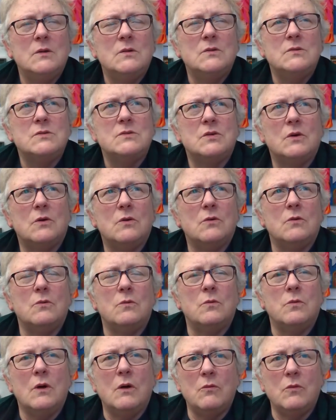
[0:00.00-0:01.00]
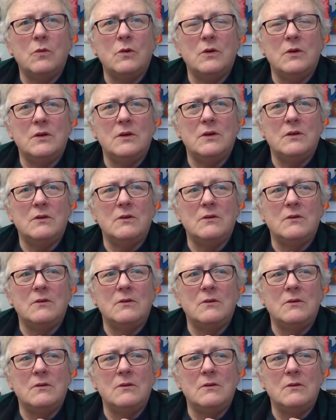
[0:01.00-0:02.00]
So what would
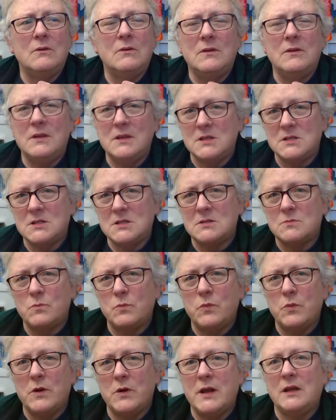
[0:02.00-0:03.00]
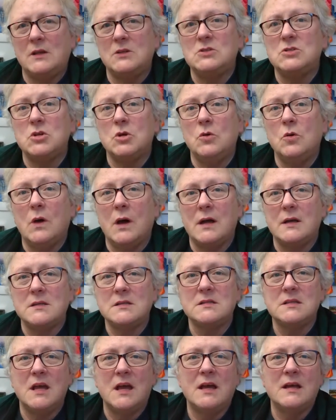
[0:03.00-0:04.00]
this bring to
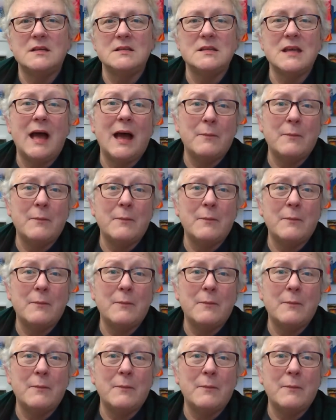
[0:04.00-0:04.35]
us as